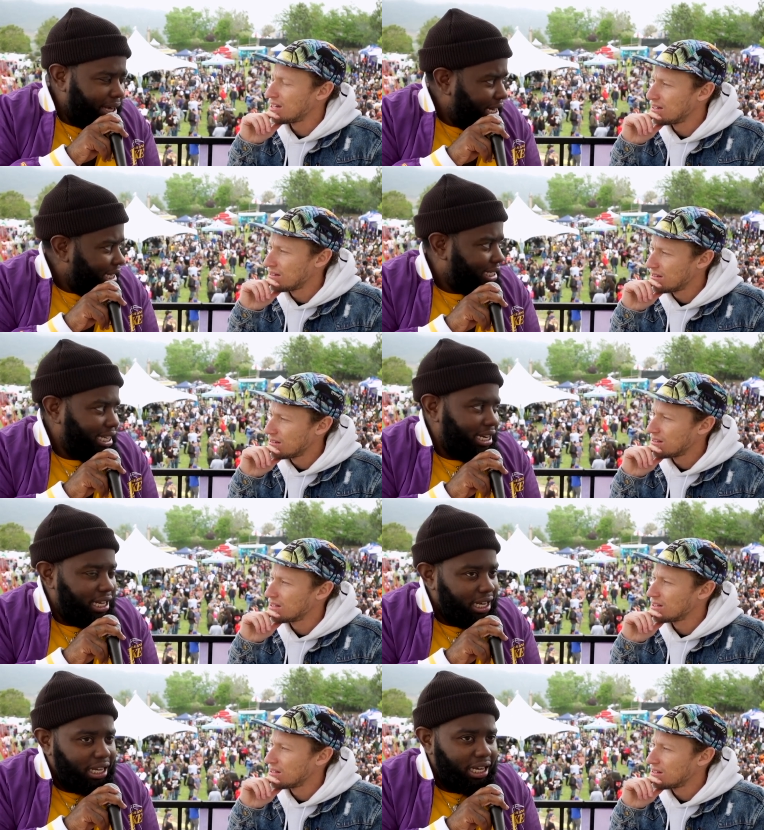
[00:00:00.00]
Speaker 1: diabetes and,
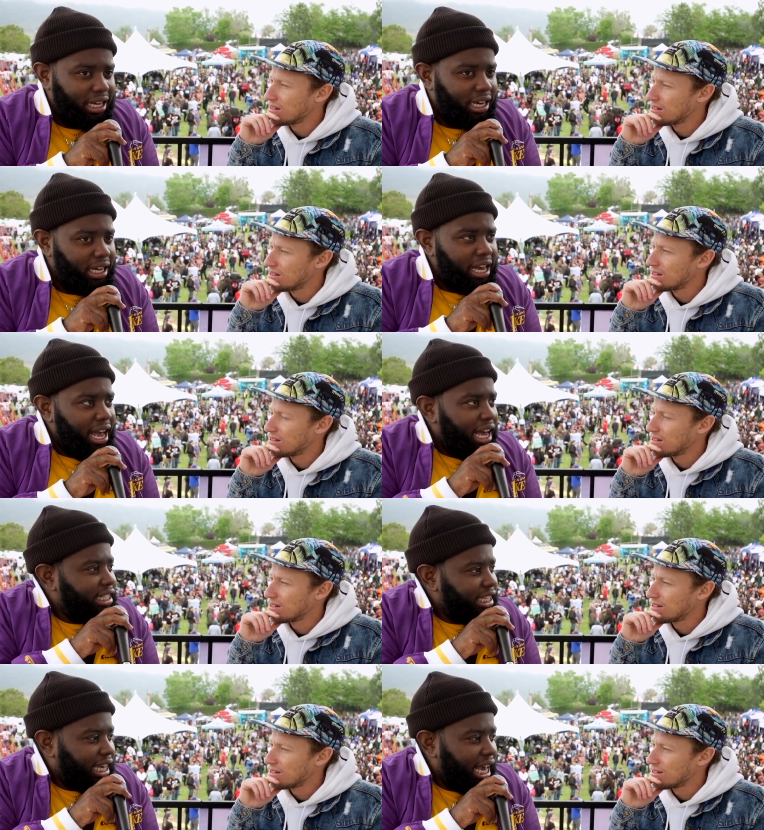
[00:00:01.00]
and, and,
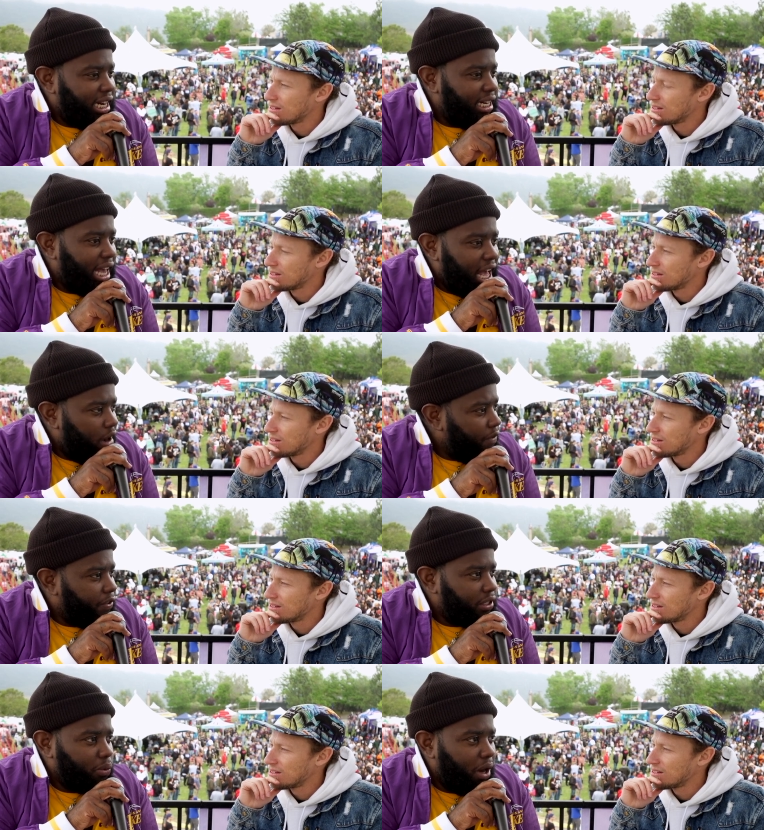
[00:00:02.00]
educating that health
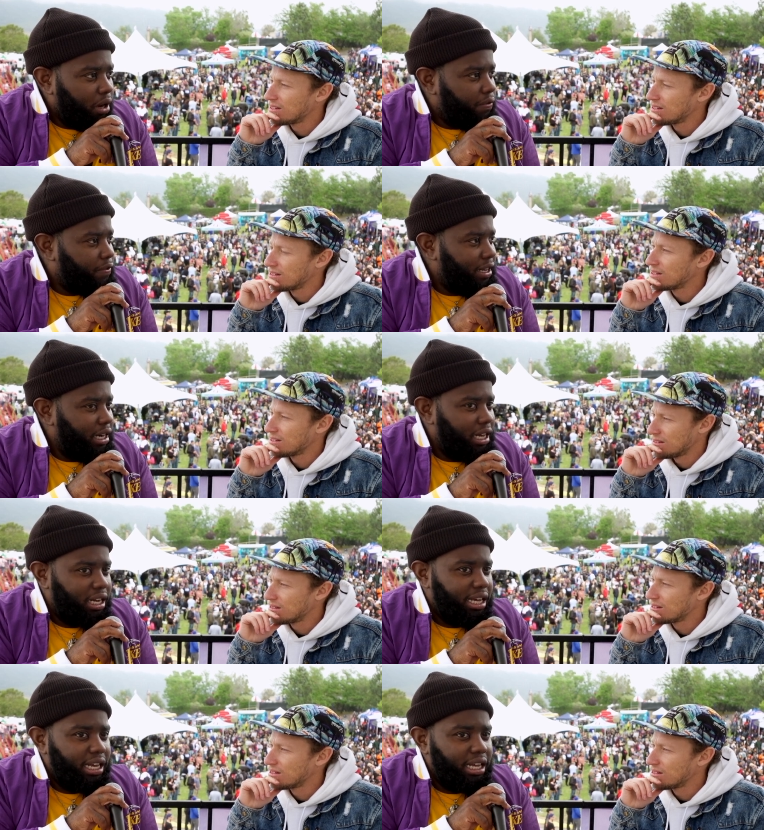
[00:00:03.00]
is wealth and, and,
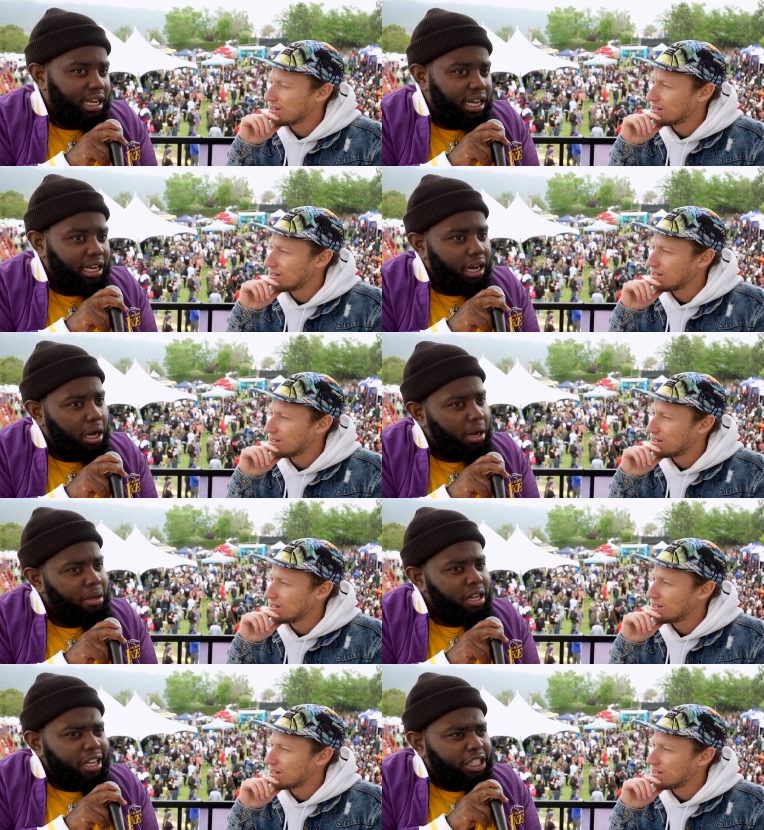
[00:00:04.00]
and, and
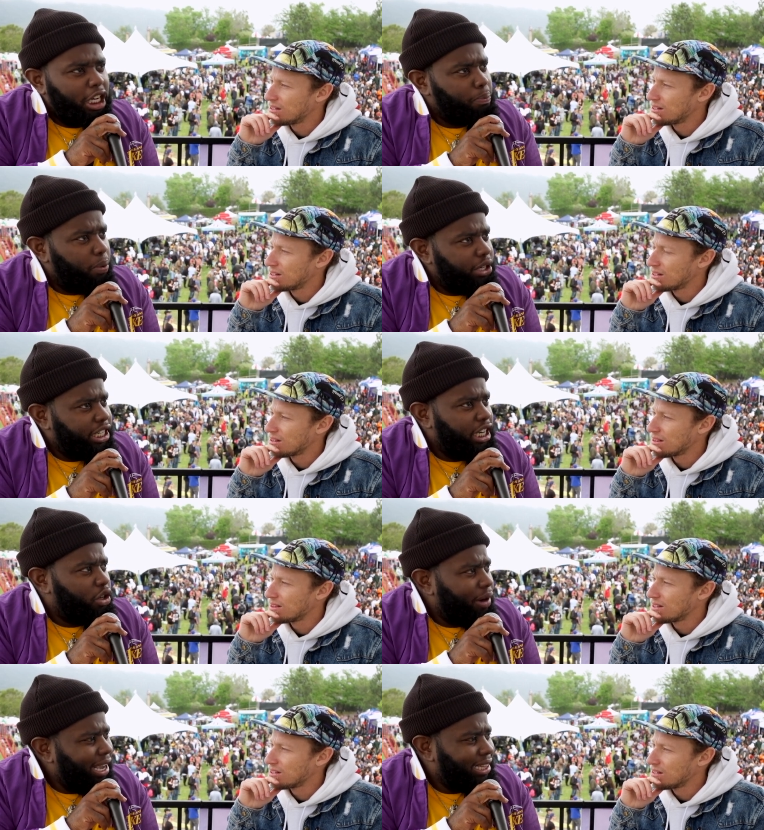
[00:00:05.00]
um, just pushing
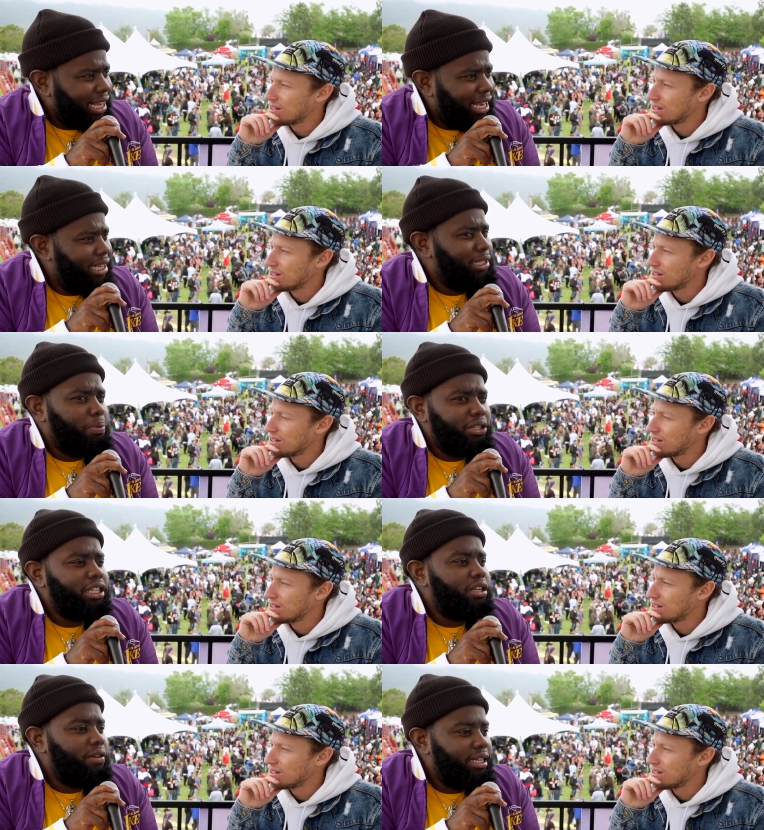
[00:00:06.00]
great things, pushing
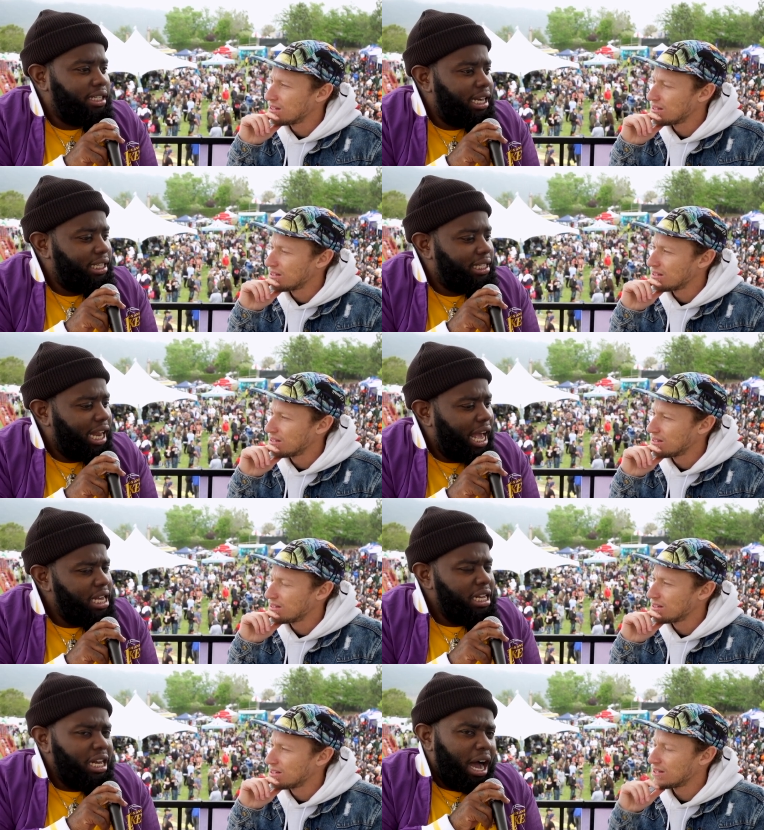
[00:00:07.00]
great things. And like
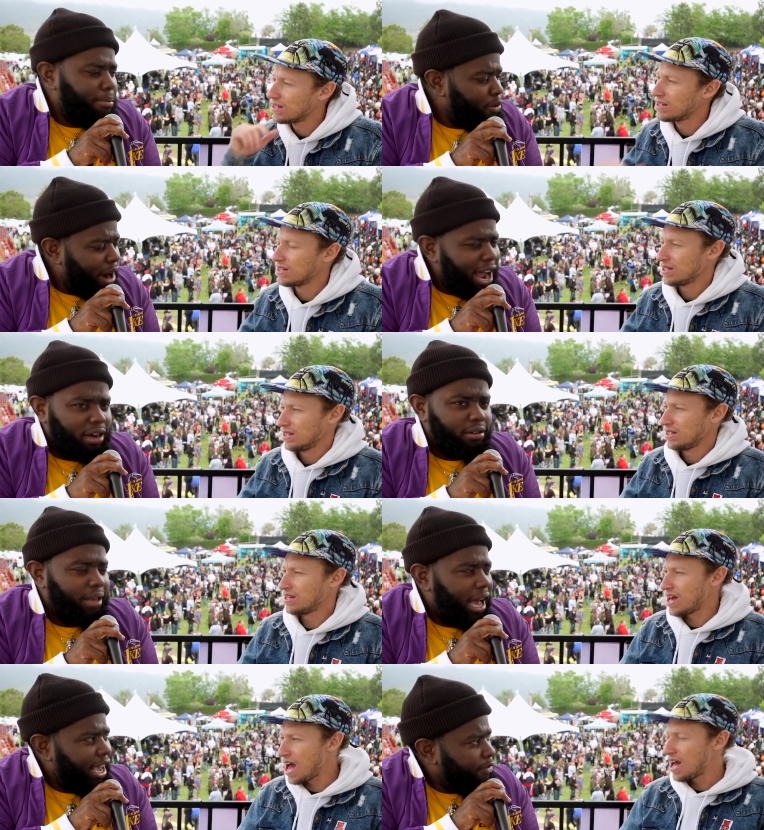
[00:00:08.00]
I'm around.
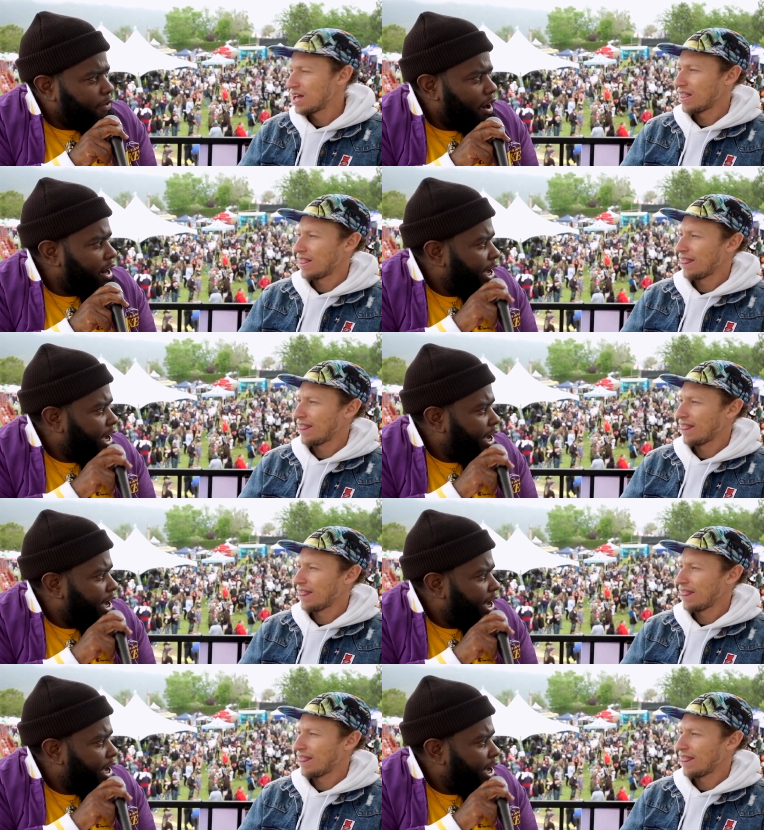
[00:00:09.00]
Yeah. far.